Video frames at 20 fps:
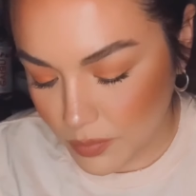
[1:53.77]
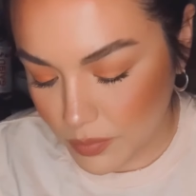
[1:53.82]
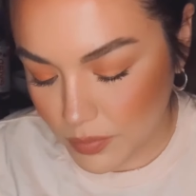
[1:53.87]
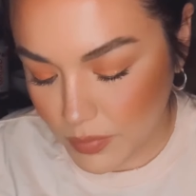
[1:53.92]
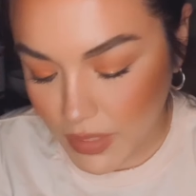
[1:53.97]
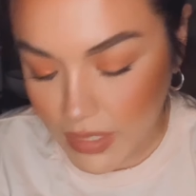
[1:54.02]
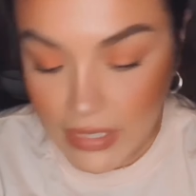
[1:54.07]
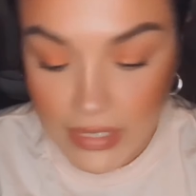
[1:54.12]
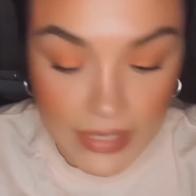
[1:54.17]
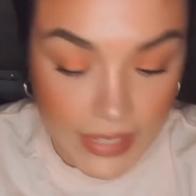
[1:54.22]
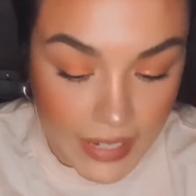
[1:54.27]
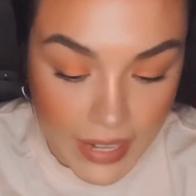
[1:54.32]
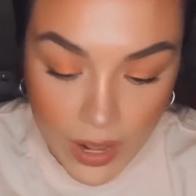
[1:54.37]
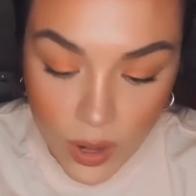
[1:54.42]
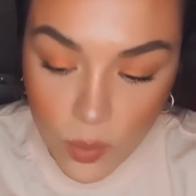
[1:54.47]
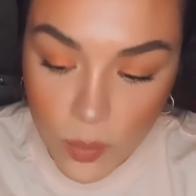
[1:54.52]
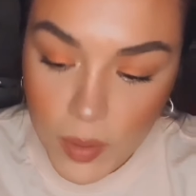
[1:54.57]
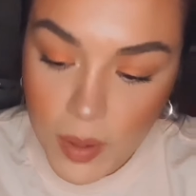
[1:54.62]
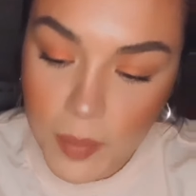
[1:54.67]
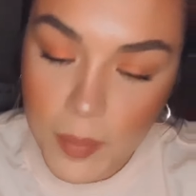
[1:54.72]
clean
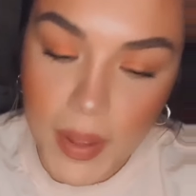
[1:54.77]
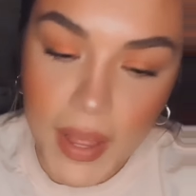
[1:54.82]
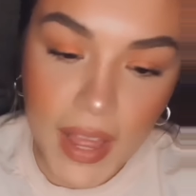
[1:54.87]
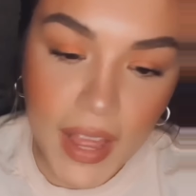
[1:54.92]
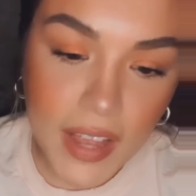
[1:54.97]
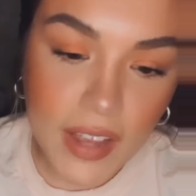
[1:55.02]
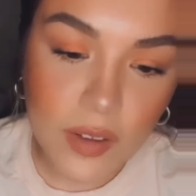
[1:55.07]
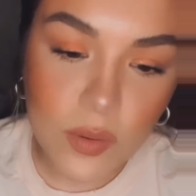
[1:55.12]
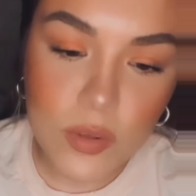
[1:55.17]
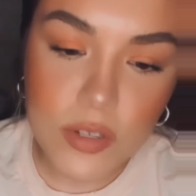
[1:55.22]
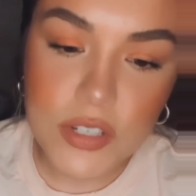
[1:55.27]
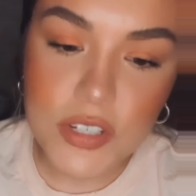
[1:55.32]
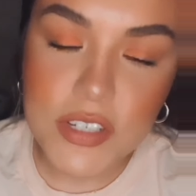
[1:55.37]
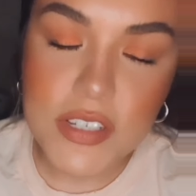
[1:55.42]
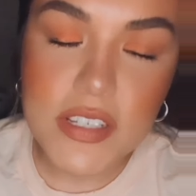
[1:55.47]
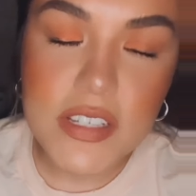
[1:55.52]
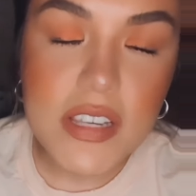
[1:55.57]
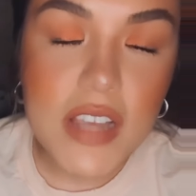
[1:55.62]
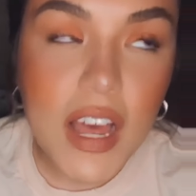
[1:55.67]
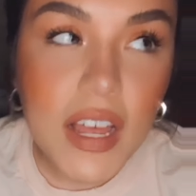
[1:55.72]
out my bag, which is
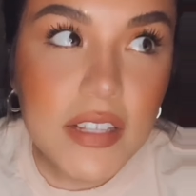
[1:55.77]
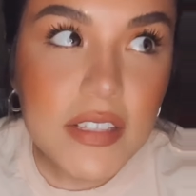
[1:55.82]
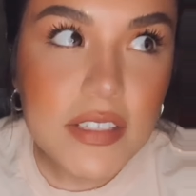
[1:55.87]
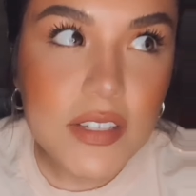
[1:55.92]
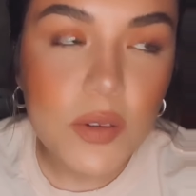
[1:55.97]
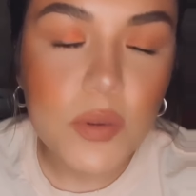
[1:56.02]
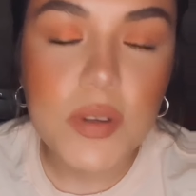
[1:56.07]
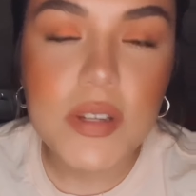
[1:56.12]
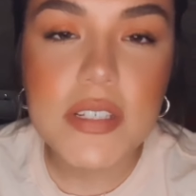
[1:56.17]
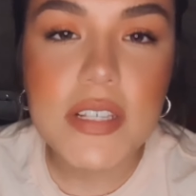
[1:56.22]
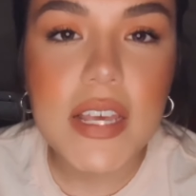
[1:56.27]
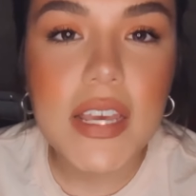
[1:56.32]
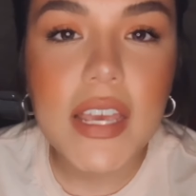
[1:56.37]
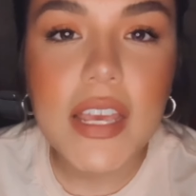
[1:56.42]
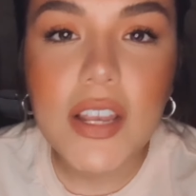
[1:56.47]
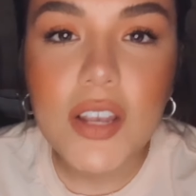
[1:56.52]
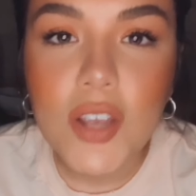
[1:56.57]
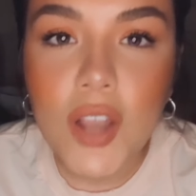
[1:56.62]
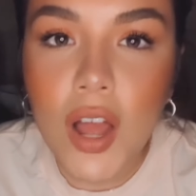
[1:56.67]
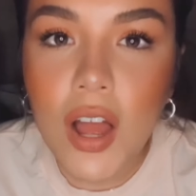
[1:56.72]
nutso because I
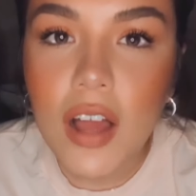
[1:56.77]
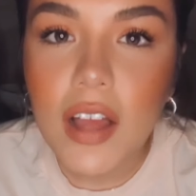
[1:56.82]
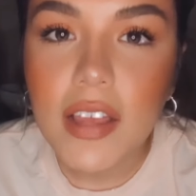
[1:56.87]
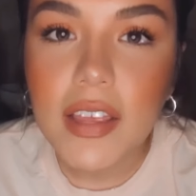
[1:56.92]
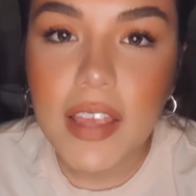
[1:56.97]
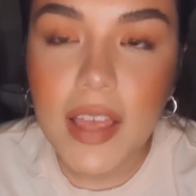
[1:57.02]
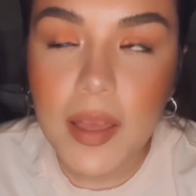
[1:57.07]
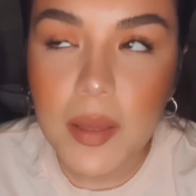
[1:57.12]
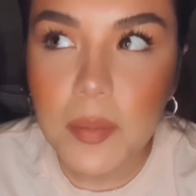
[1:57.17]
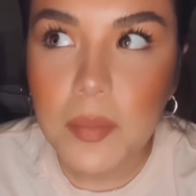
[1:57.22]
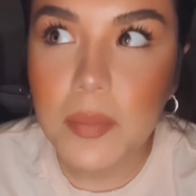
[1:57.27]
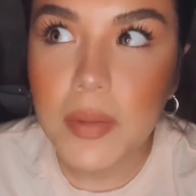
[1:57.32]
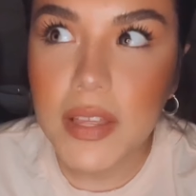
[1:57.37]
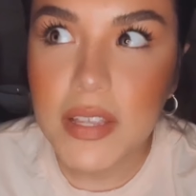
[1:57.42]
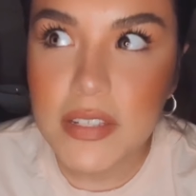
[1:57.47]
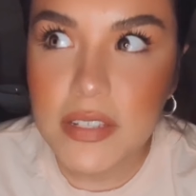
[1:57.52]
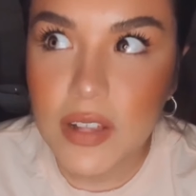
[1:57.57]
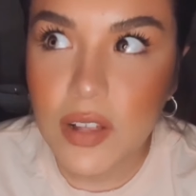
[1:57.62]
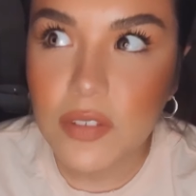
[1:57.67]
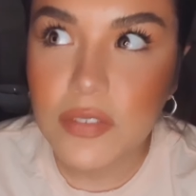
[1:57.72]
cannot get
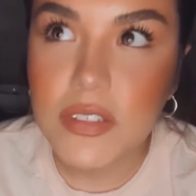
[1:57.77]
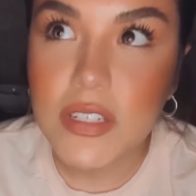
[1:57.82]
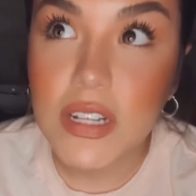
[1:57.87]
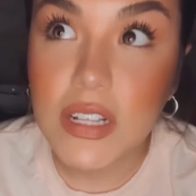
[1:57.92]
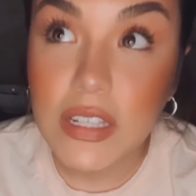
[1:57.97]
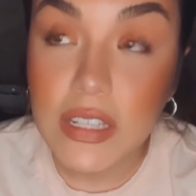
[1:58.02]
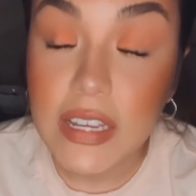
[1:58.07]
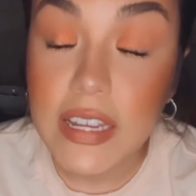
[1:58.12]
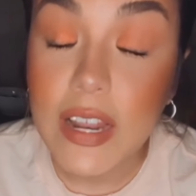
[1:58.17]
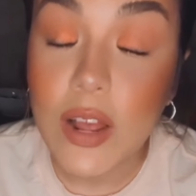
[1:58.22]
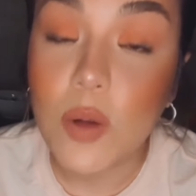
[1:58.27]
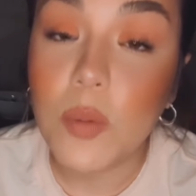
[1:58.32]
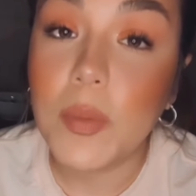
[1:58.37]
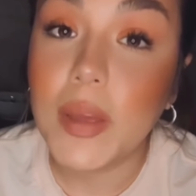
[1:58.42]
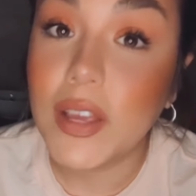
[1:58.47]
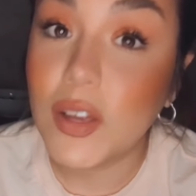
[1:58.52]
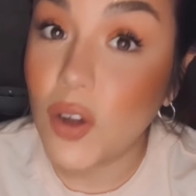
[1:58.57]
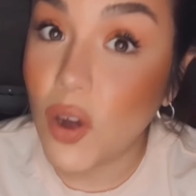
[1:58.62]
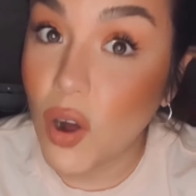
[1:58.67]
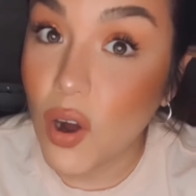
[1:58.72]
myself to clean out my
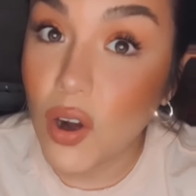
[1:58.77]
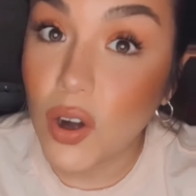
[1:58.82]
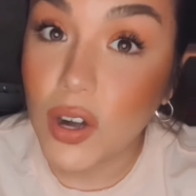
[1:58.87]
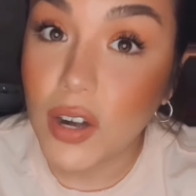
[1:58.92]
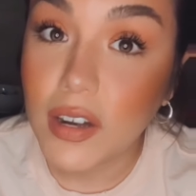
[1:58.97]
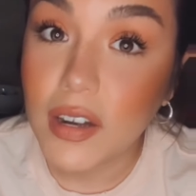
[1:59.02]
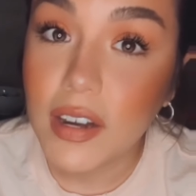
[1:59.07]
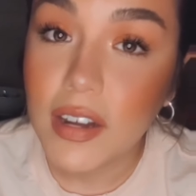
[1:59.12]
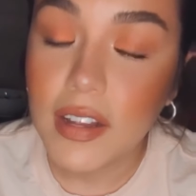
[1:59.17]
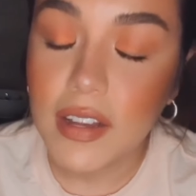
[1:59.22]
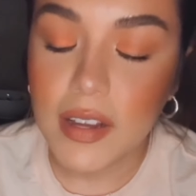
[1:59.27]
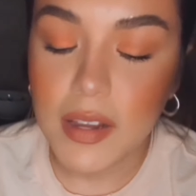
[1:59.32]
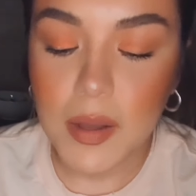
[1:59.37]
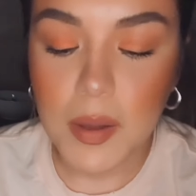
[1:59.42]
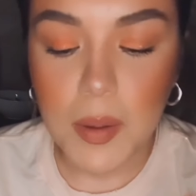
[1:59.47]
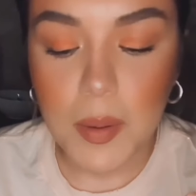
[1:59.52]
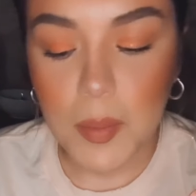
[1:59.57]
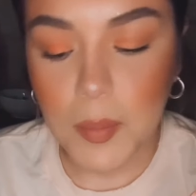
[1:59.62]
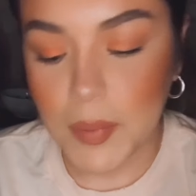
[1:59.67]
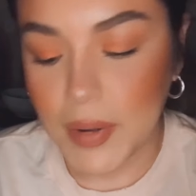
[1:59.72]
car,
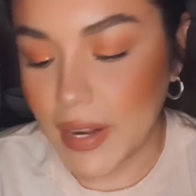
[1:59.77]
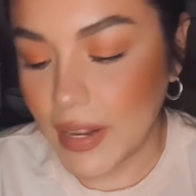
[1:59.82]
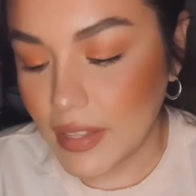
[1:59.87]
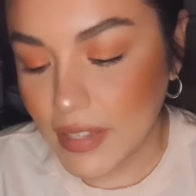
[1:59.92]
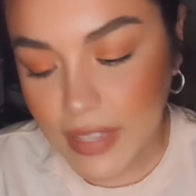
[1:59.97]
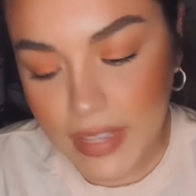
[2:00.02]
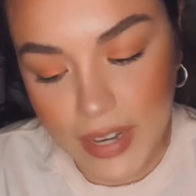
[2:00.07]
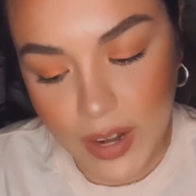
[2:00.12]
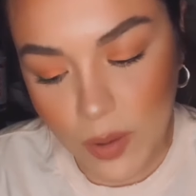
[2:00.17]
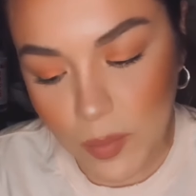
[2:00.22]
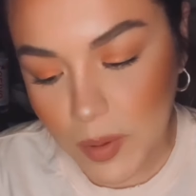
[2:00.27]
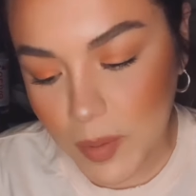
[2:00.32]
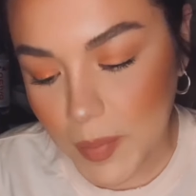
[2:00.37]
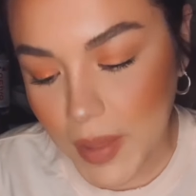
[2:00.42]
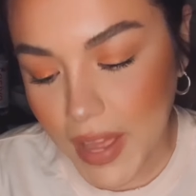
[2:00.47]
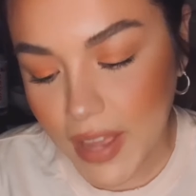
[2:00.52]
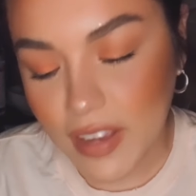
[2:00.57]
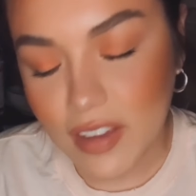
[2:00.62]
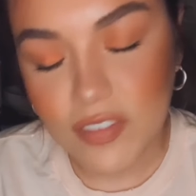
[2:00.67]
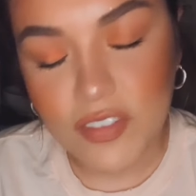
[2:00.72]
but I clean out my
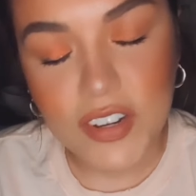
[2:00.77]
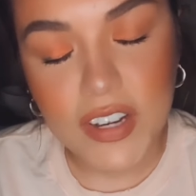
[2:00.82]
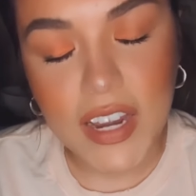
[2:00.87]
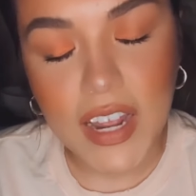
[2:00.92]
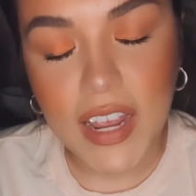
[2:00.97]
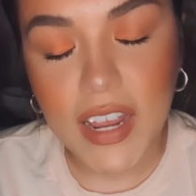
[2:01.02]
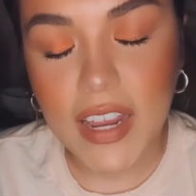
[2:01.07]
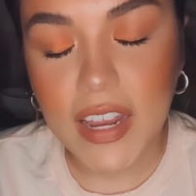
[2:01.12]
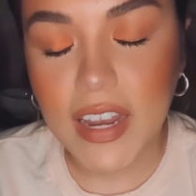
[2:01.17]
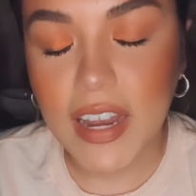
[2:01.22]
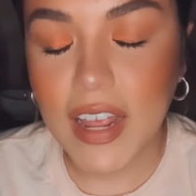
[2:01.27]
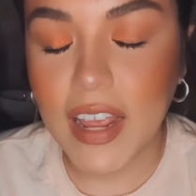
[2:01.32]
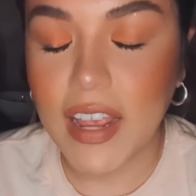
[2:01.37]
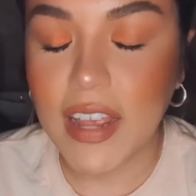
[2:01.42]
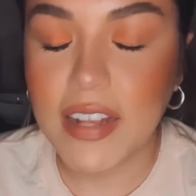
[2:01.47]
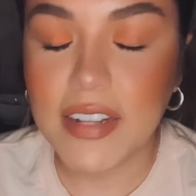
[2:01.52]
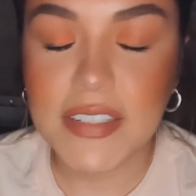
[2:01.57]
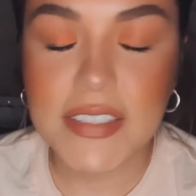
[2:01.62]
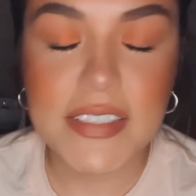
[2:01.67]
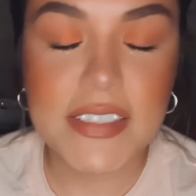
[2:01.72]
bag every night.
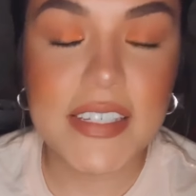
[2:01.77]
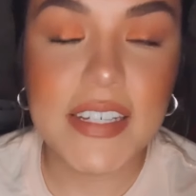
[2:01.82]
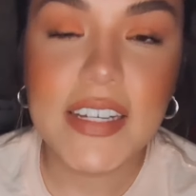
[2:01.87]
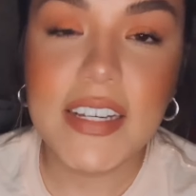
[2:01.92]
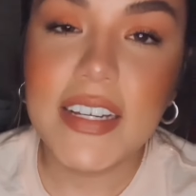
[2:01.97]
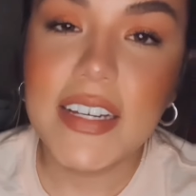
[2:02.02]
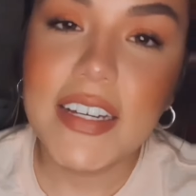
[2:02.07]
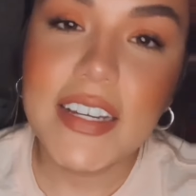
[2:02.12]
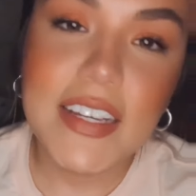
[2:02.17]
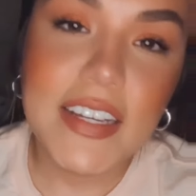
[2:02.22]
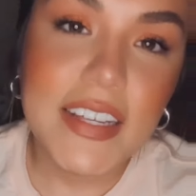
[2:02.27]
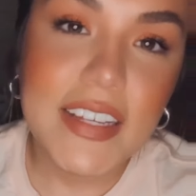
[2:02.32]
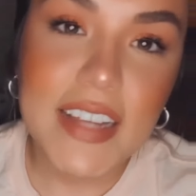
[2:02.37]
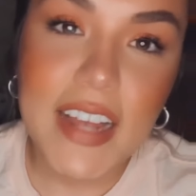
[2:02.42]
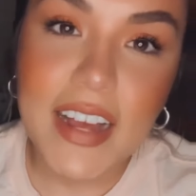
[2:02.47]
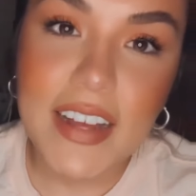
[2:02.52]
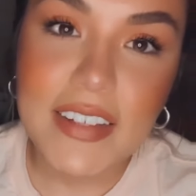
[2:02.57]
And yeah,